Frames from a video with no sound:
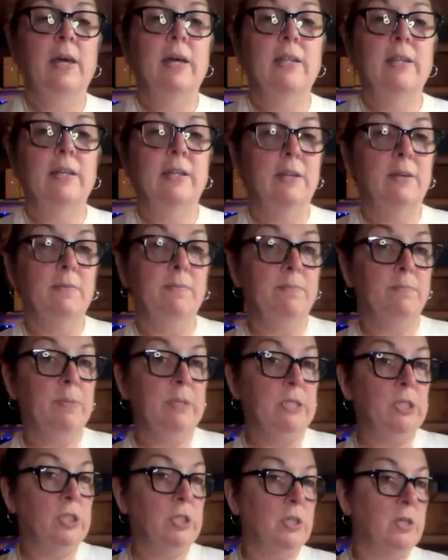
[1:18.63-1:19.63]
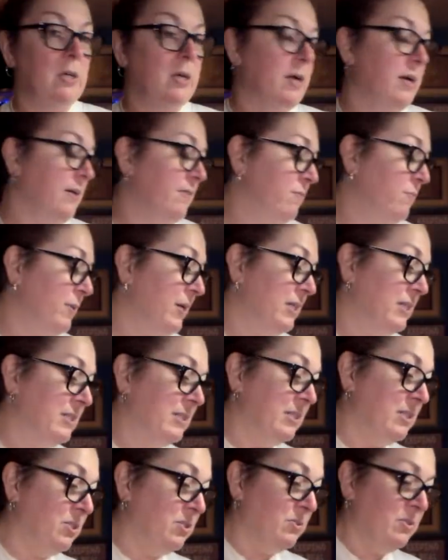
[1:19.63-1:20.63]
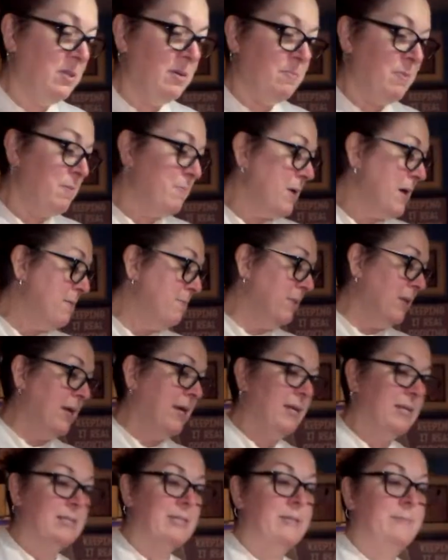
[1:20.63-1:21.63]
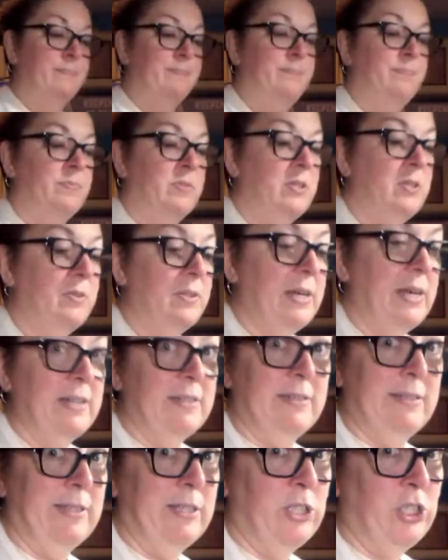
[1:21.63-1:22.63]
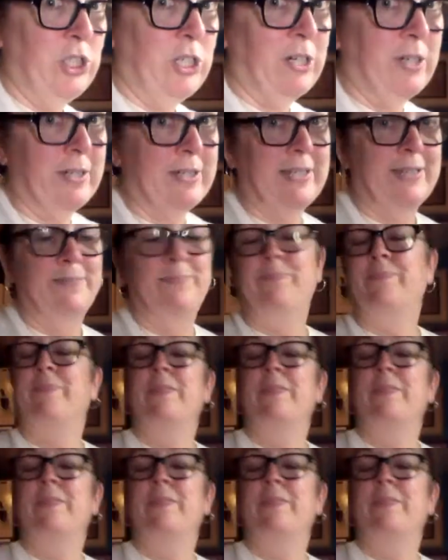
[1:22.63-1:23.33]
and then a picture of my sister that my mom liked. So that's the shirt.